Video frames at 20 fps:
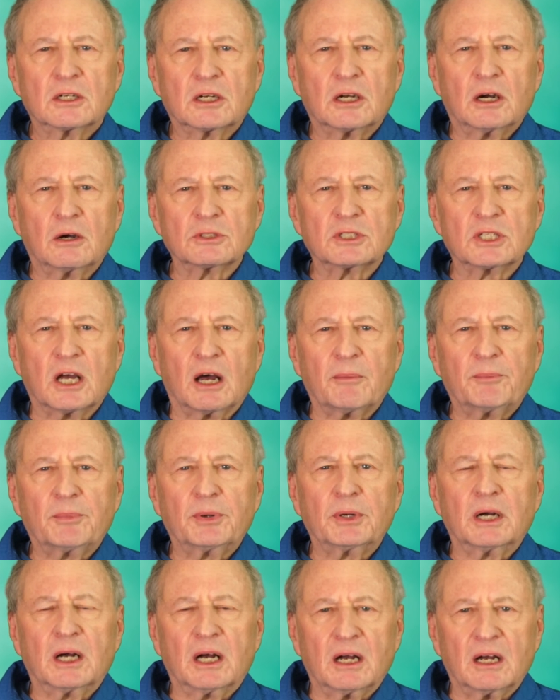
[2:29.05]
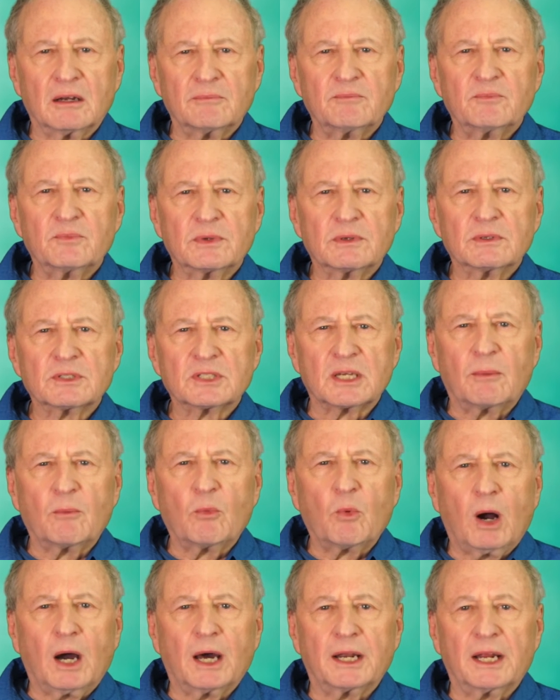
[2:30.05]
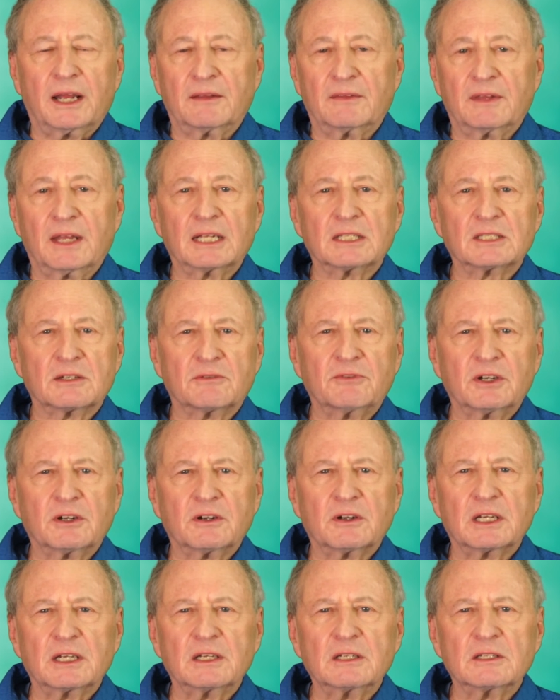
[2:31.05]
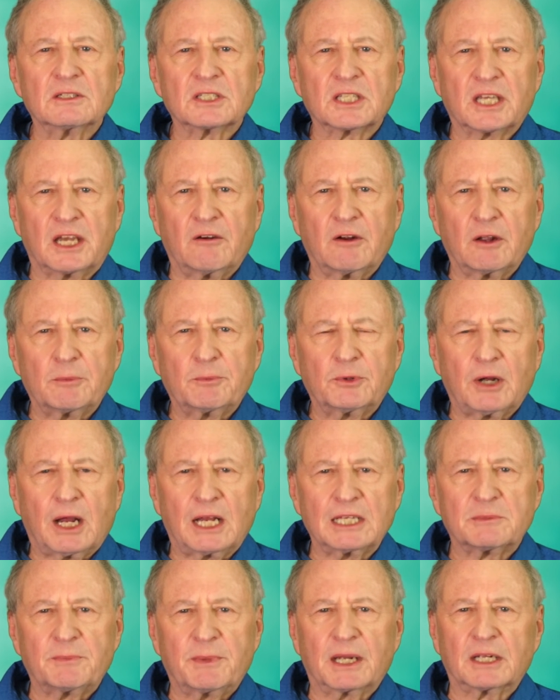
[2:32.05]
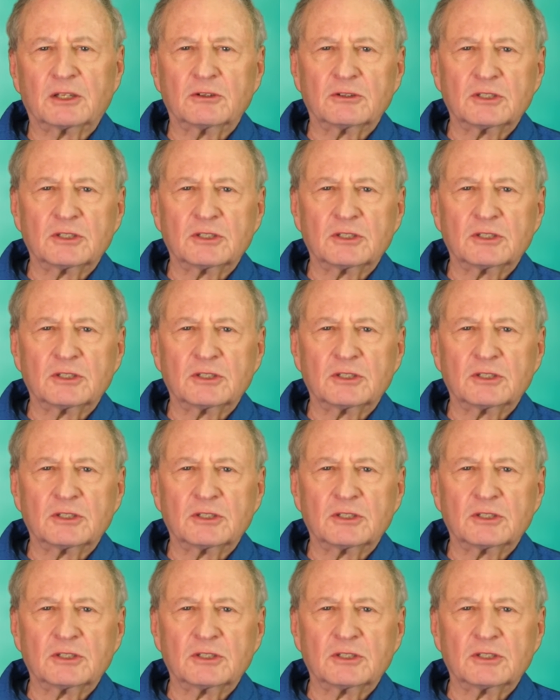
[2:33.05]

goes up somewhat, and that's a very scary prospect.